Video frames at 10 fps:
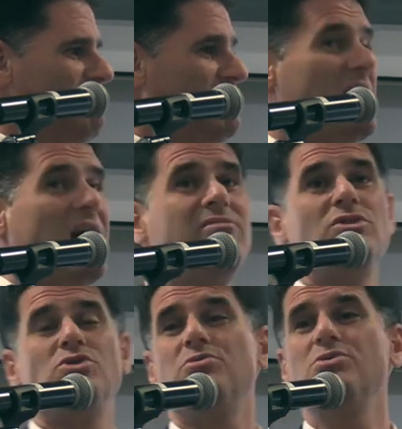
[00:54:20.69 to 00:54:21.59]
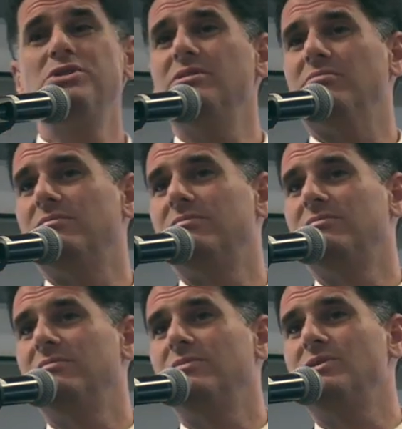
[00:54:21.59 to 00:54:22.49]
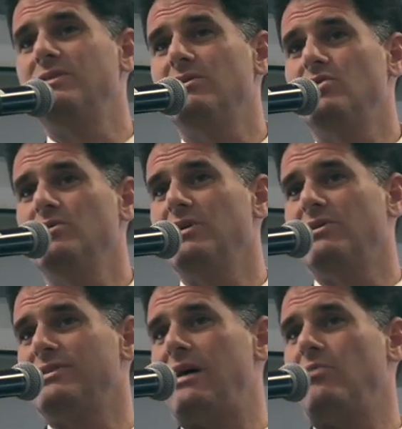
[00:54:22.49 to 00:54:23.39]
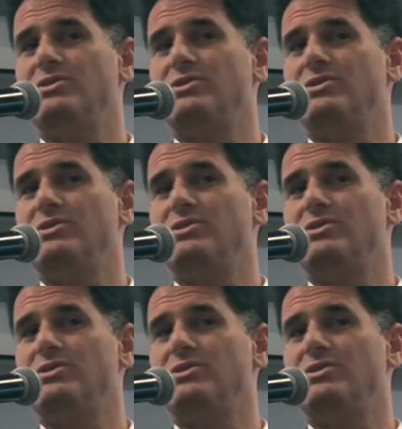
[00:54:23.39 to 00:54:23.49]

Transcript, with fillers: Not even Jerusalem was the issue because that